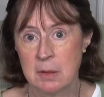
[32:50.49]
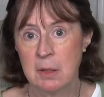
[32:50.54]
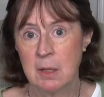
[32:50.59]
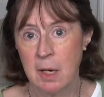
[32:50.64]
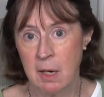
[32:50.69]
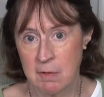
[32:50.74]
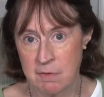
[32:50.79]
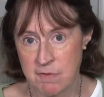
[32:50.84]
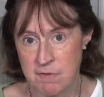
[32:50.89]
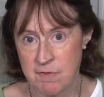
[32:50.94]

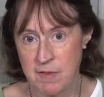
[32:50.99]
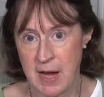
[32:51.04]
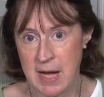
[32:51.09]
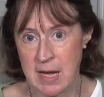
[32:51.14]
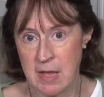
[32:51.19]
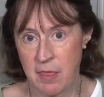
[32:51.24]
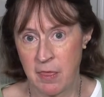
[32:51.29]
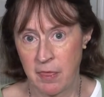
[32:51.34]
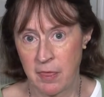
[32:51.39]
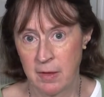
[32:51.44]
of
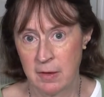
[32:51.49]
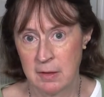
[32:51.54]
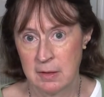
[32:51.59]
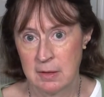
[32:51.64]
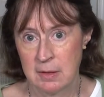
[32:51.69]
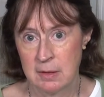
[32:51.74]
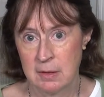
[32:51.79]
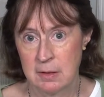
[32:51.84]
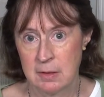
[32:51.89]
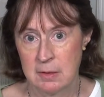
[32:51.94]
faith?
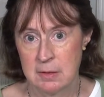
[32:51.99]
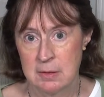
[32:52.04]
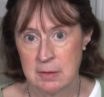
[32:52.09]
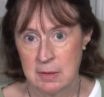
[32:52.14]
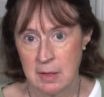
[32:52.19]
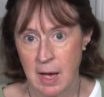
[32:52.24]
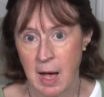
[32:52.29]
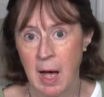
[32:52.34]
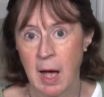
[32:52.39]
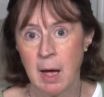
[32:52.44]

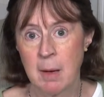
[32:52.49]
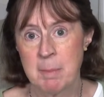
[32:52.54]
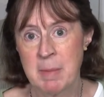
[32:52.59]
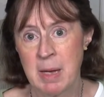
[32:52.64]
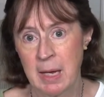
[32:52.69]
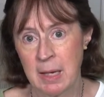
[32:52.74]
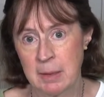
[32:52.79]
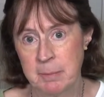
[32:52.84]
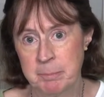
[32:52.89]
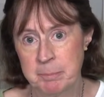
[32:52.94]

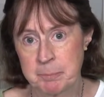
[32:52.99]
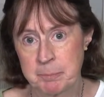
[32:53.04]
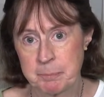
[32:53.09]
Amen.